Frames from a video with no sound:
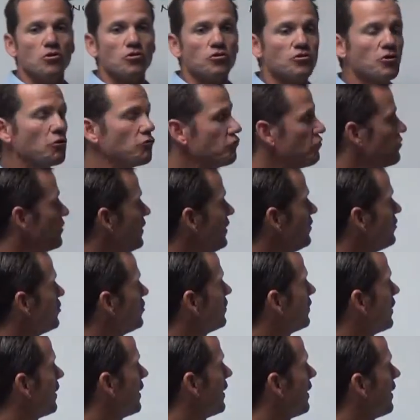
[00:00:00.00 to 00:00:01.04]
So
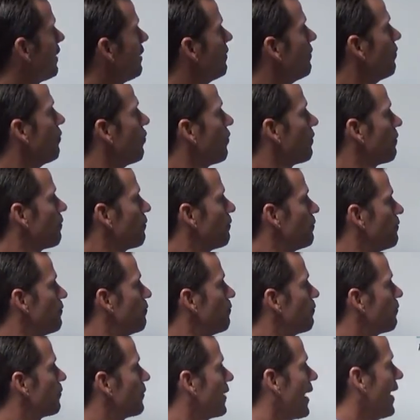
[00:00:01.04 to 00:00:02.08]
traditionally, we're
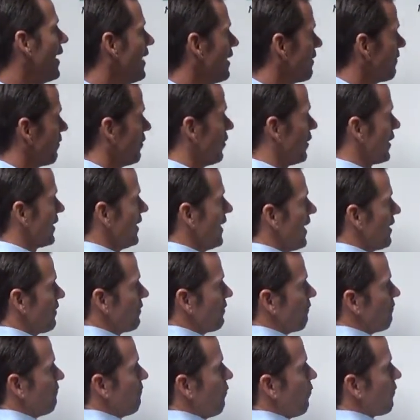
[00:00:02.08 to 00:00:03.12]
kind of looking at
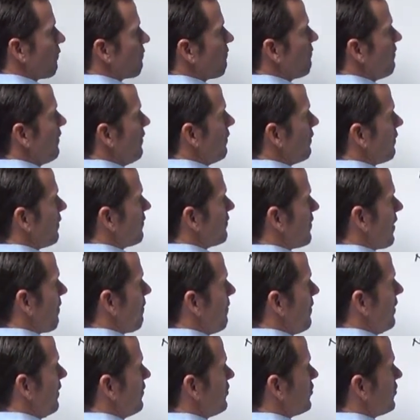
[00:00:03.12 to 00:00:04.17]
the 4th field, as I
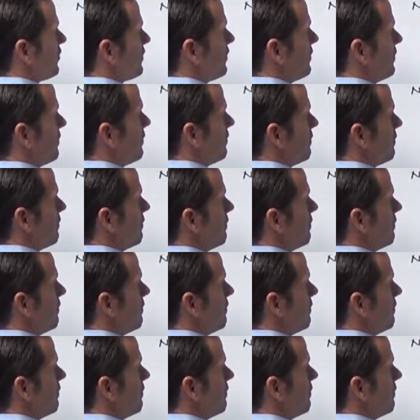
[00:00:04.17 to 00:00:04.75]
mentioned,